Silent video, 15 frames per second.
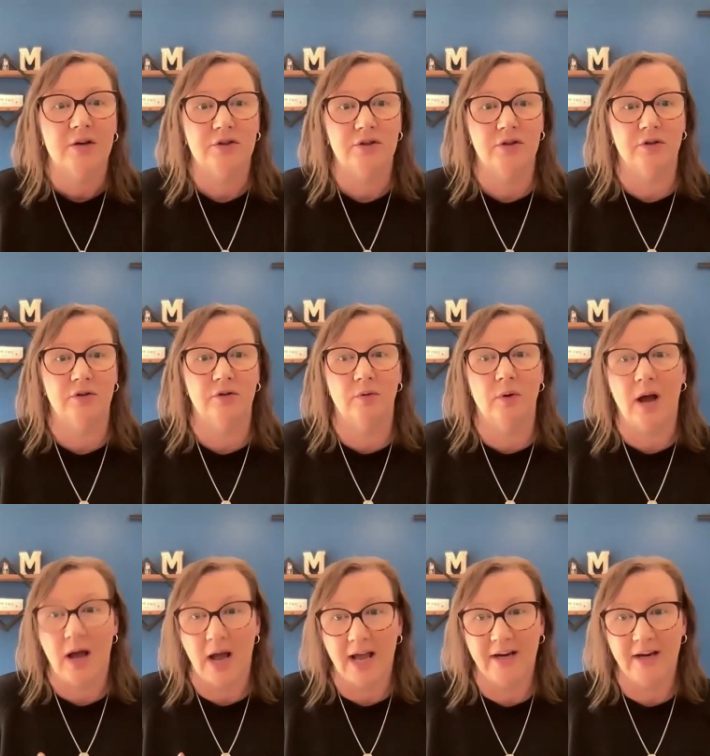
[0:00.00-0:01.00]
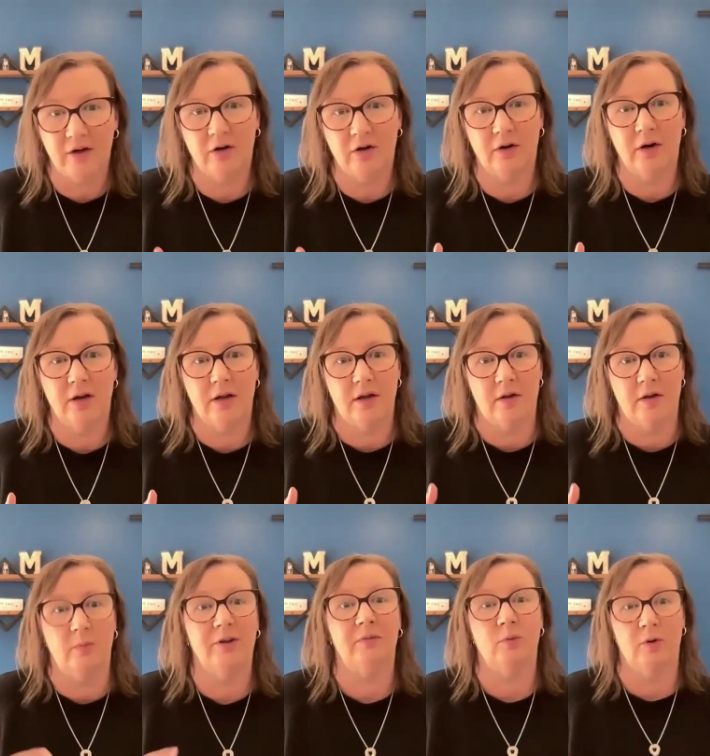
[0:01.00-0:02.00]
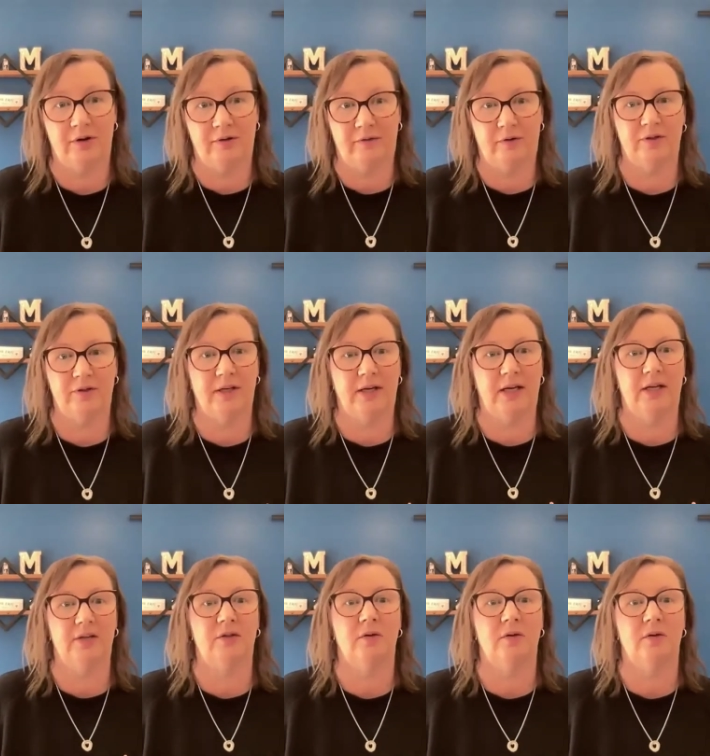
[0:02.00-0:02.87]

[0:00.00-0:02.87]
to hire with more diversity.